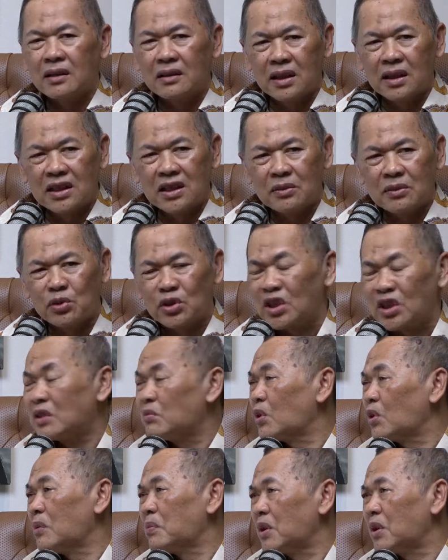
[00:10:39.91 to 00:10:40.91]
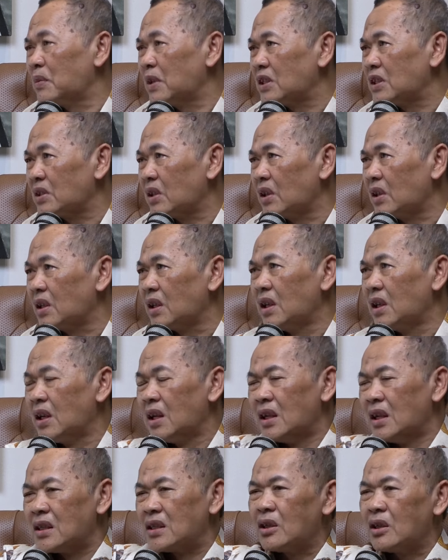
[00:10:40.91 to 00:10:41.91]
distribution problem, and so on.
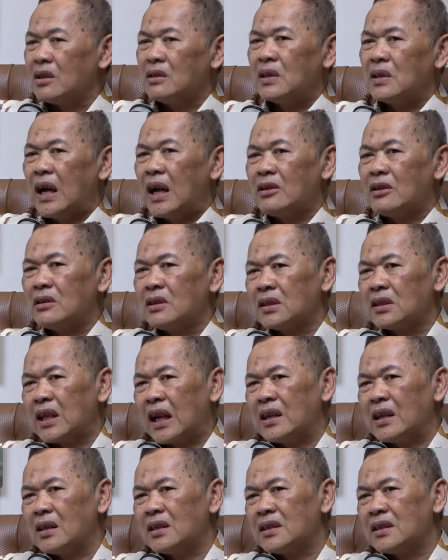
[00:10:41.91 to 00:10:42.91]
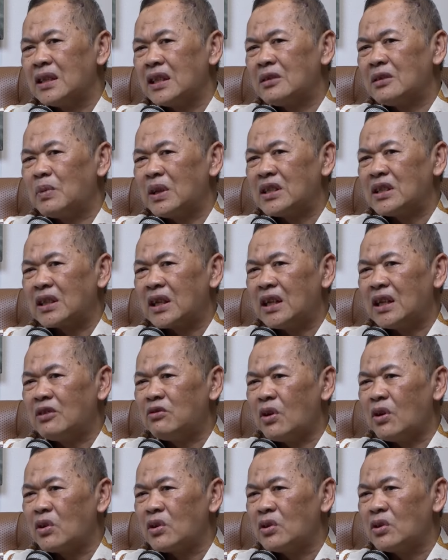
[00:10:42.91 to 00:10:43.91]
So our technology is basically
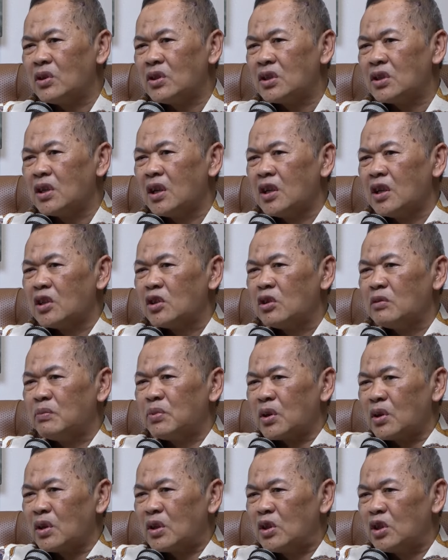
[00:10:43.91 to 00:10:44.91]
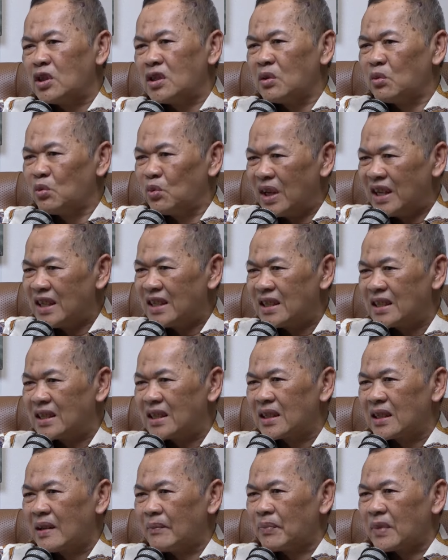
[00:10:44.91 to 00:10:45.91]
focused to produce
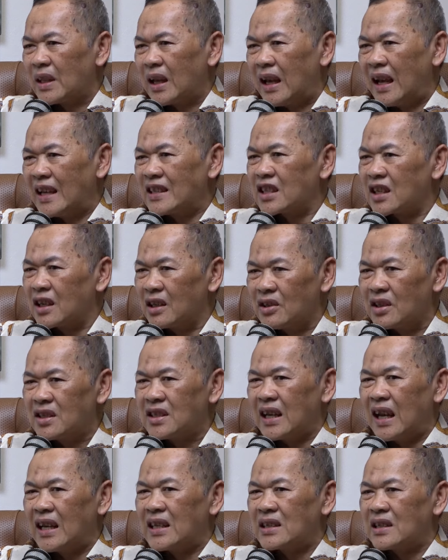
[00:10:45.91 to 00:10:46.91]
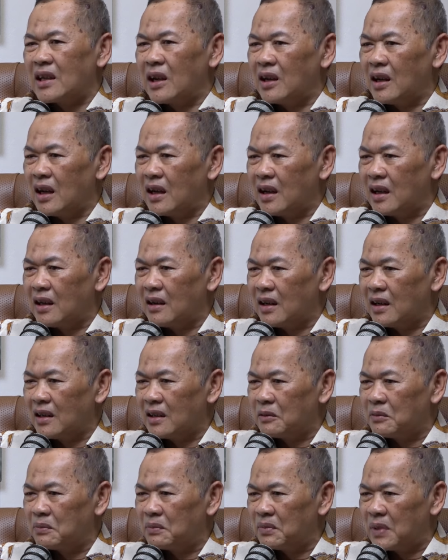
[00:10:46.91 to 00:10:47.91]
waste as close as
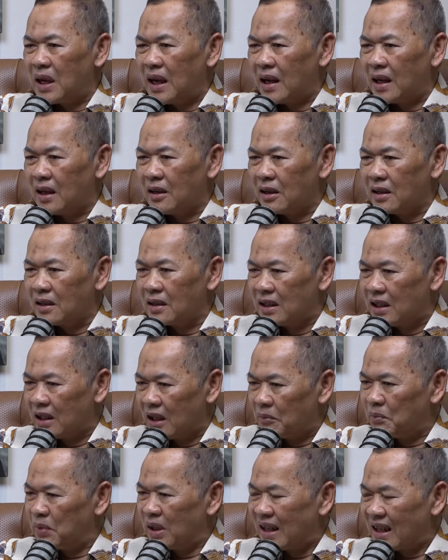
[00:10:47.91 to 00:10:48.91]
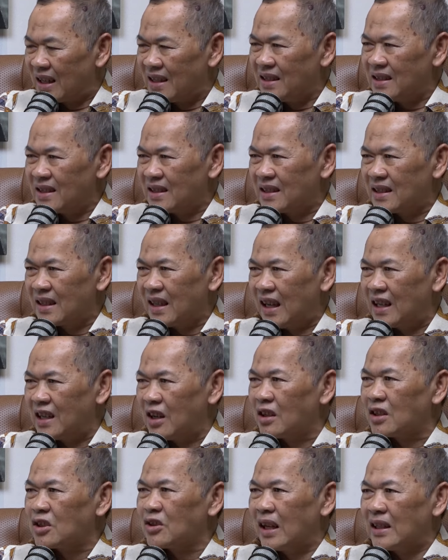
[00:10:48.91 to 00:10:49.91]
the appearance and
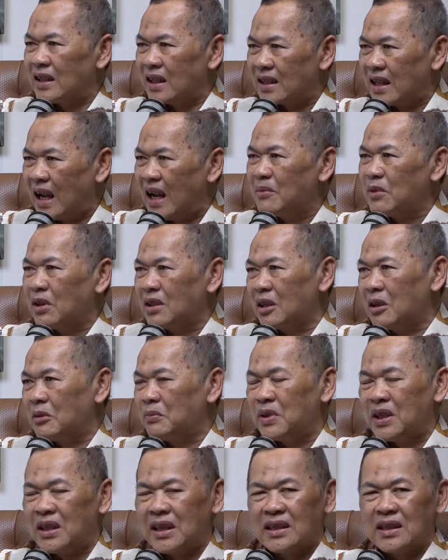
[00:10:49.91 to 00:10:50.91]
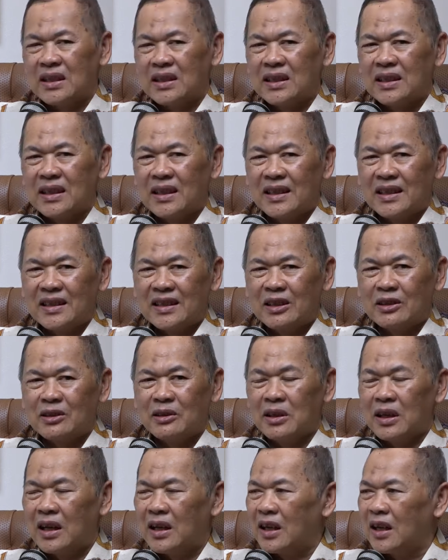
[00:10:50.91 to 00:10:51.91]
also at the time of the appearance.
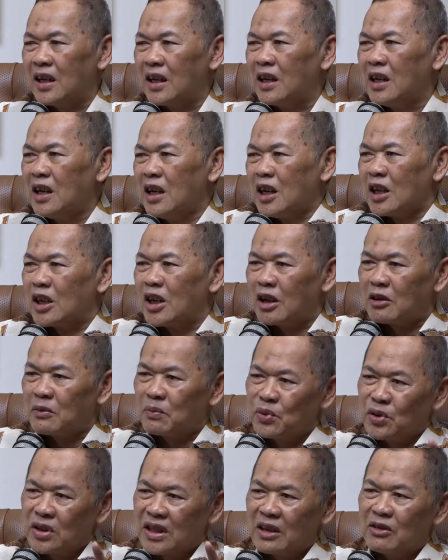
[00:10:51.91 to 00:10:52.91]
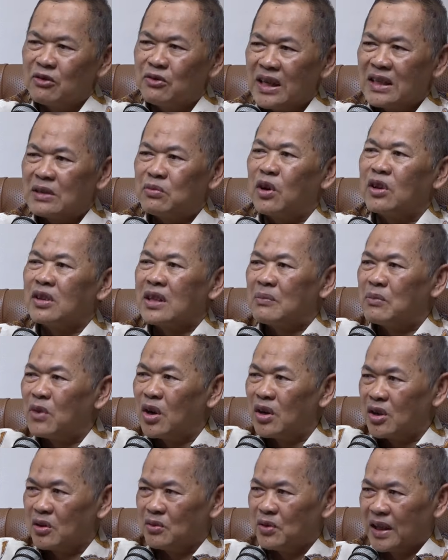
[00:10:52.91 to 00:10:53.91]
So not putting waste for
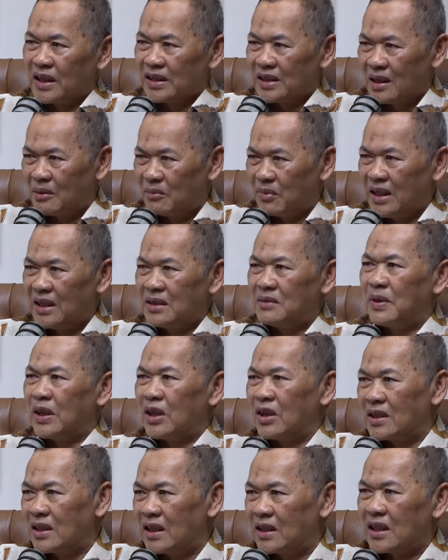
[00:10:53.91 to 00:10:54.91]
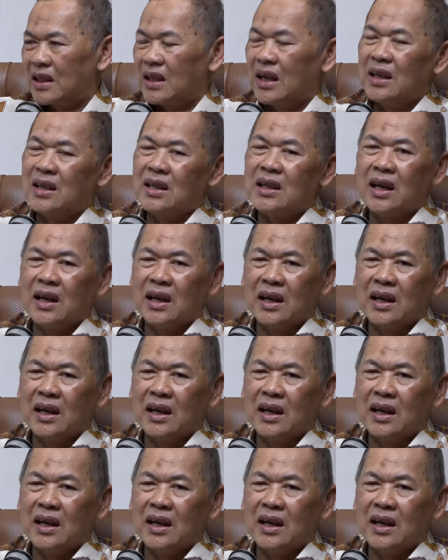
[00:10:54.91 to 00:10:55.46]
tomorrow, for example, is because it create